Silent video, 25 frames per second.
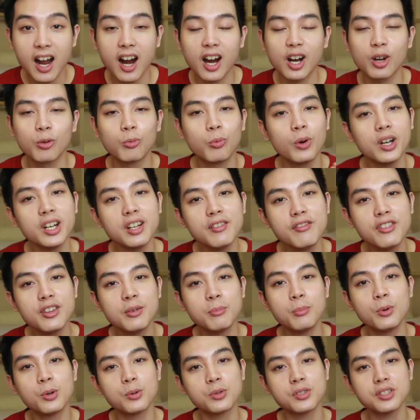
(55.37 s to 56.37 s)
are one of the
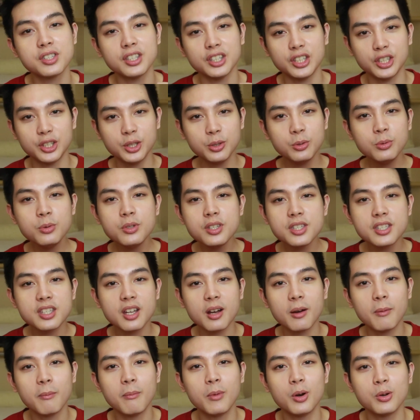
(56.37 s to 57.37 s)
most used,
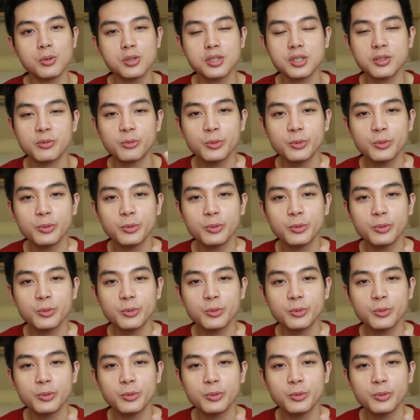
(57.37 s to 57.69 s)
most